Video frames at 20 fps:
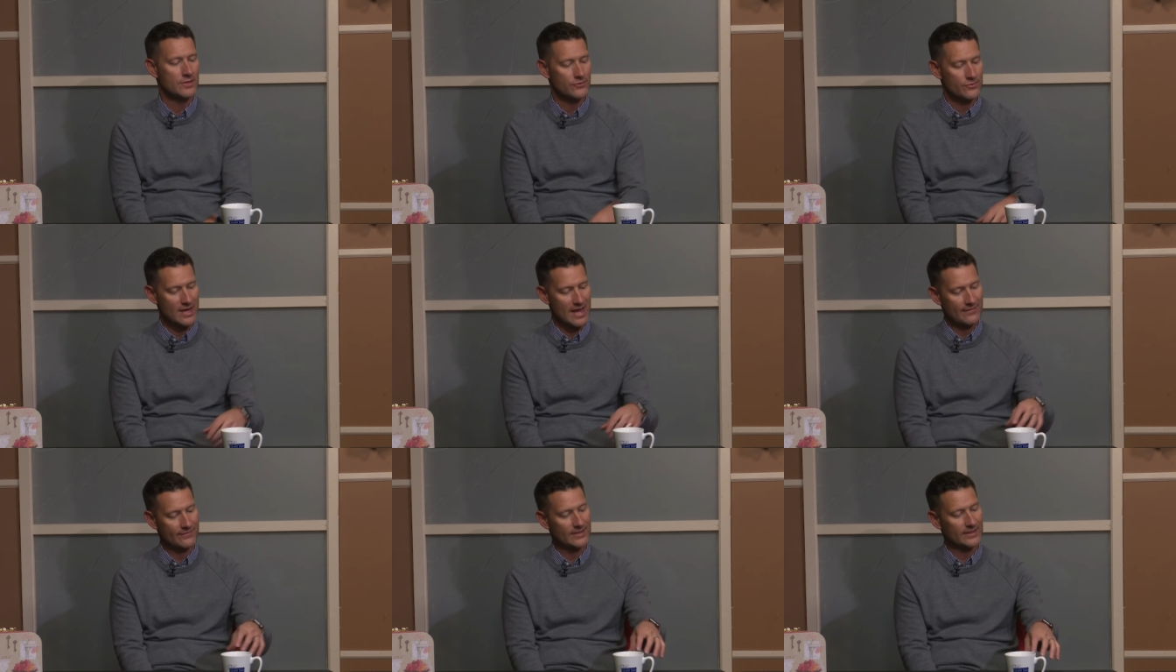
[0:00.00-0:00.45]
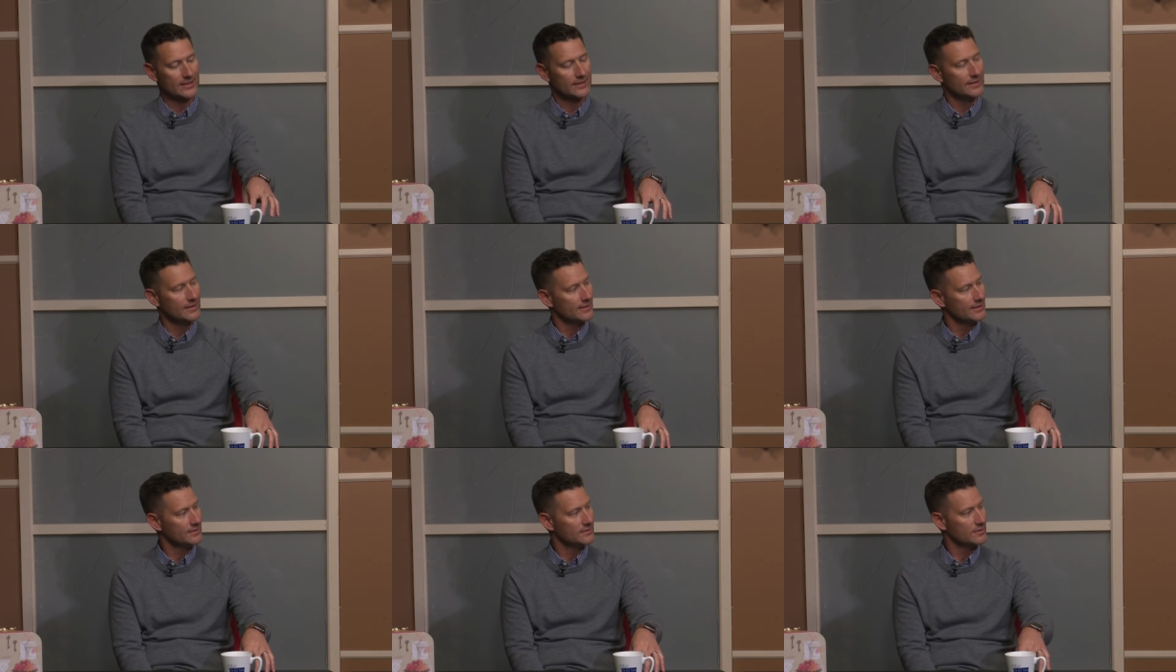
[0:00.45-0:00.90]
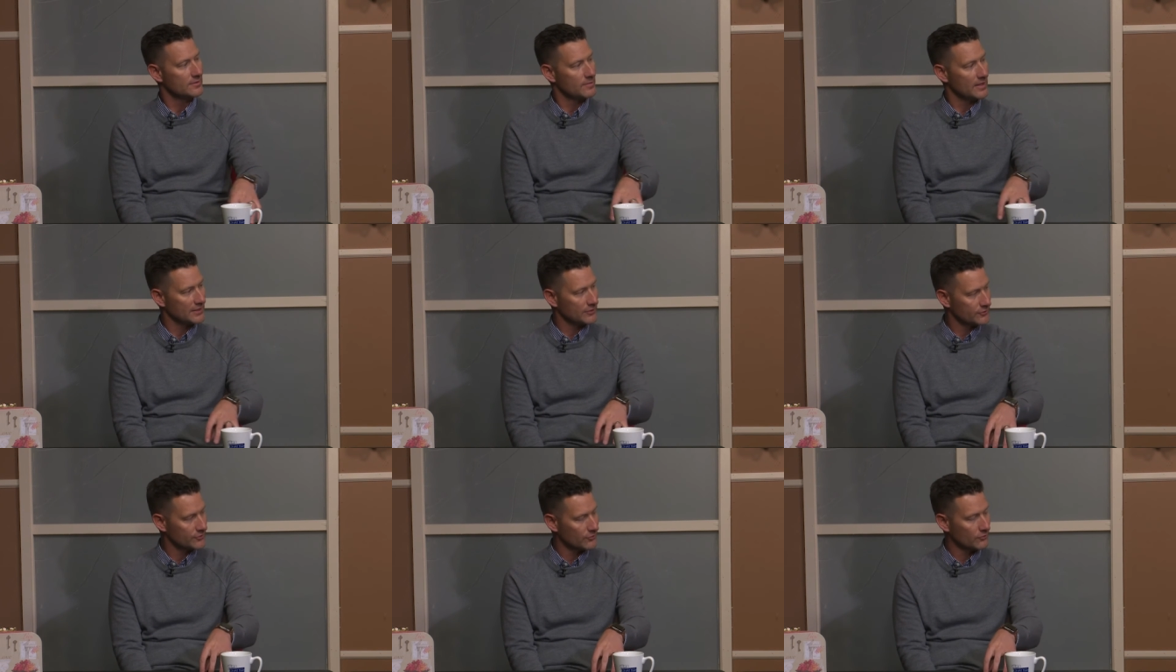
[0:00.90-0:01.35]
drafting deeds to
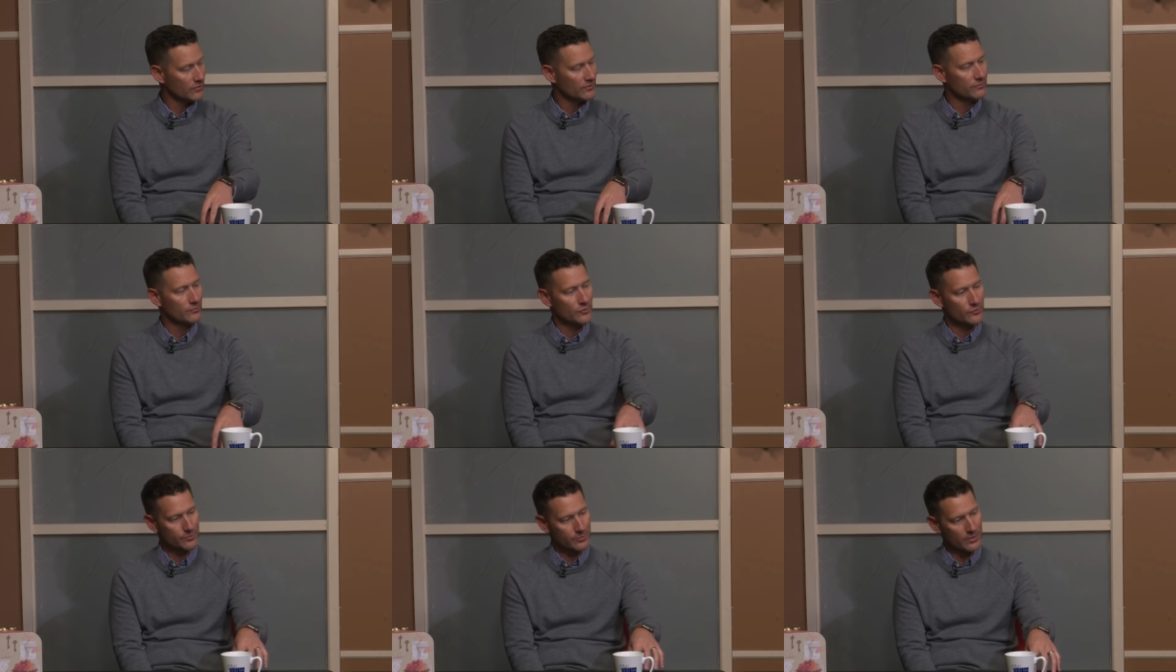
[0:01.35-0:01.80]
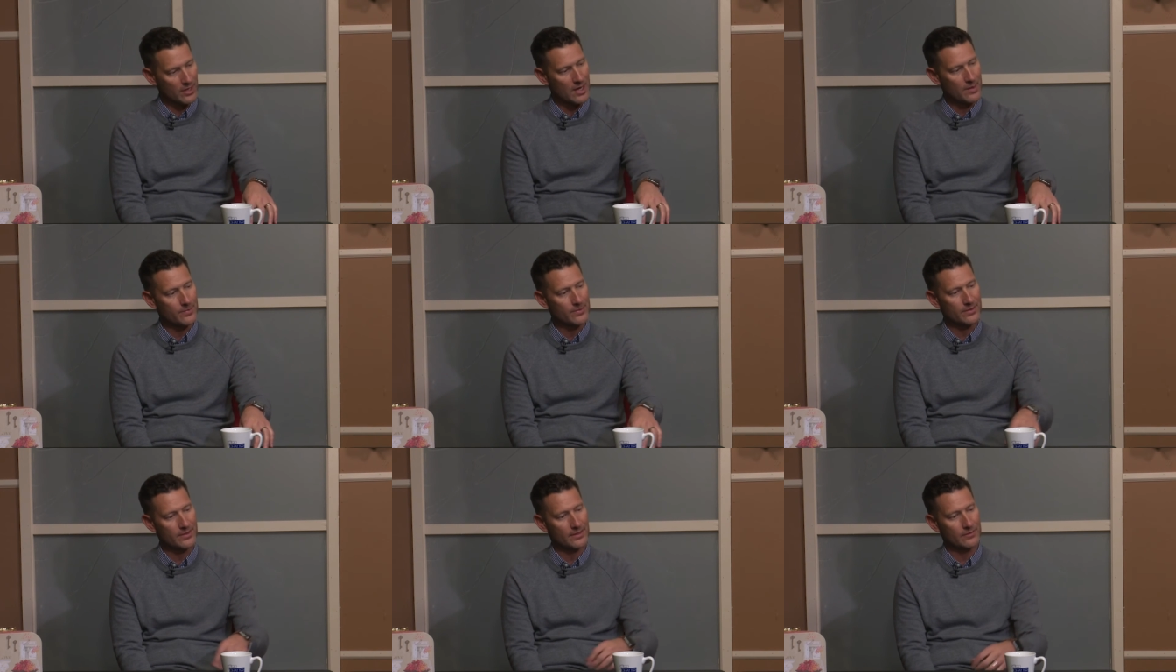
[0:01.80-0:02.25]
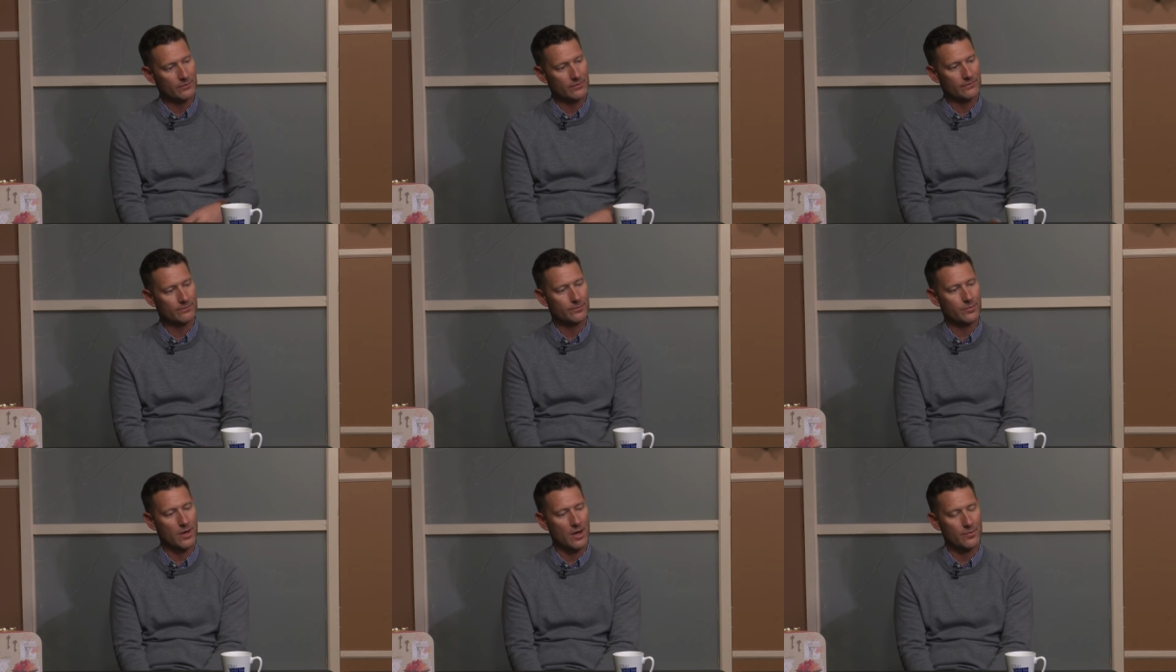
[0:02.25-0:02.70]
make sure we've moved property,
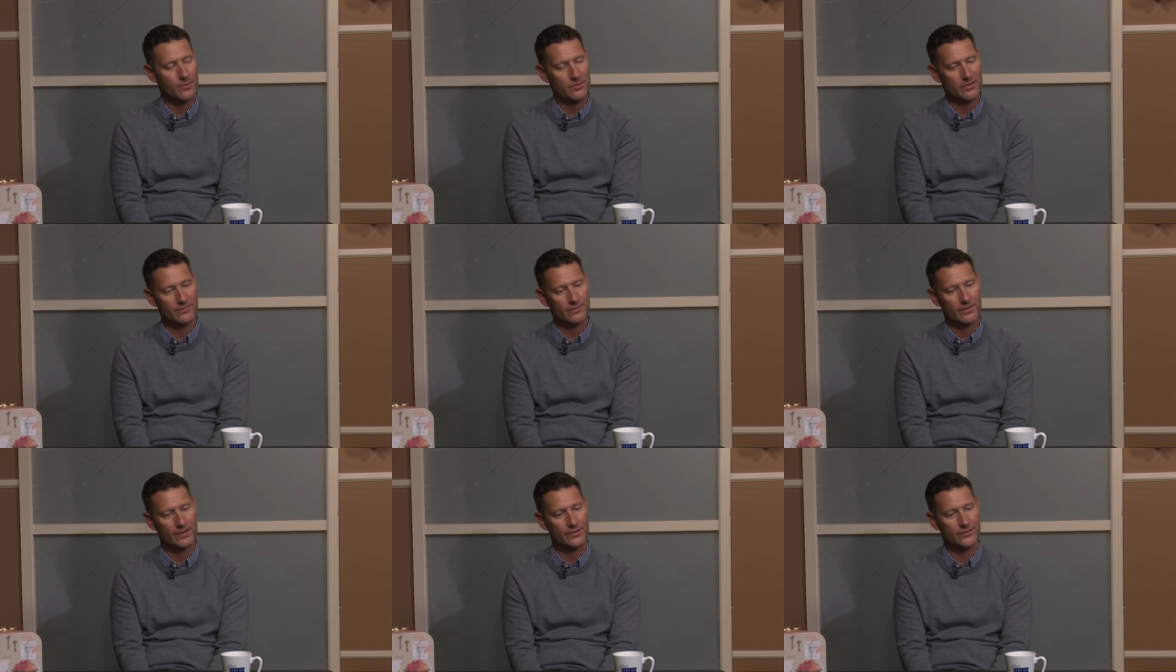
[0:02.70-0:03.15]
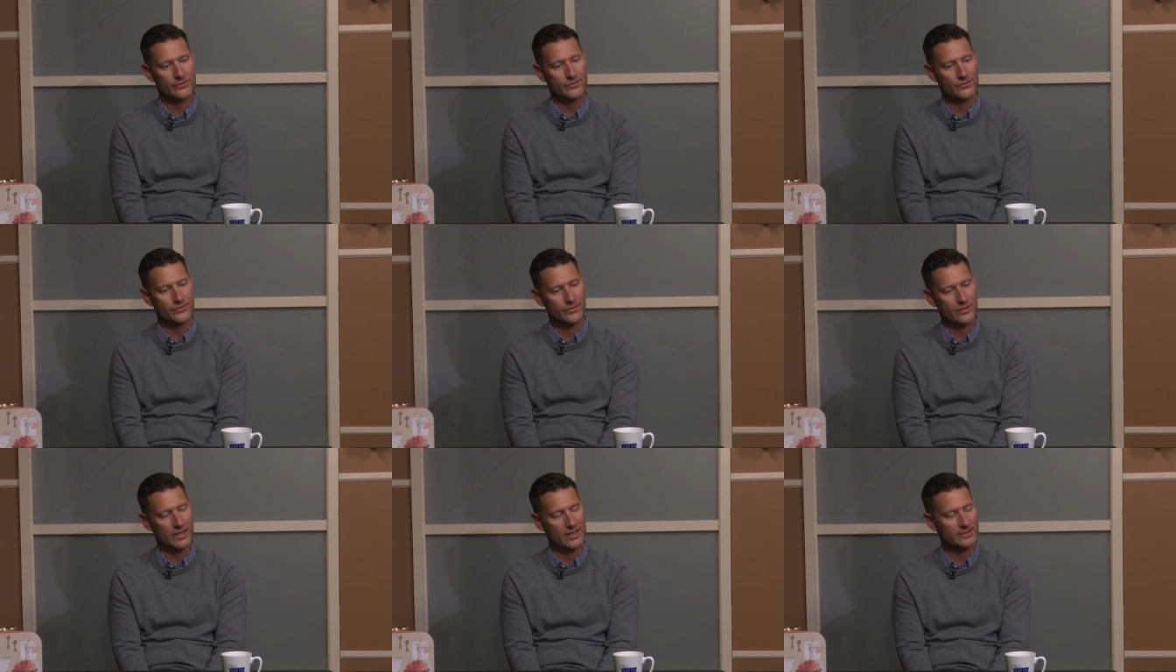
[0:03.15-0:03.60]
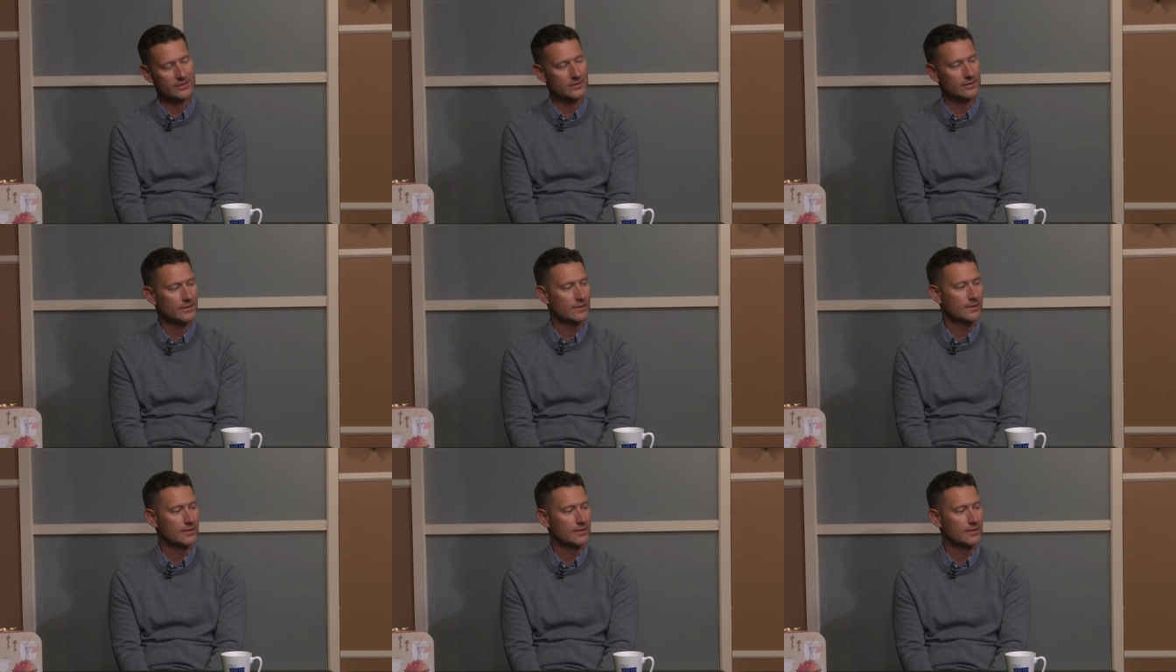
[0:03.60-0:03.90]
we've properly funded your trust.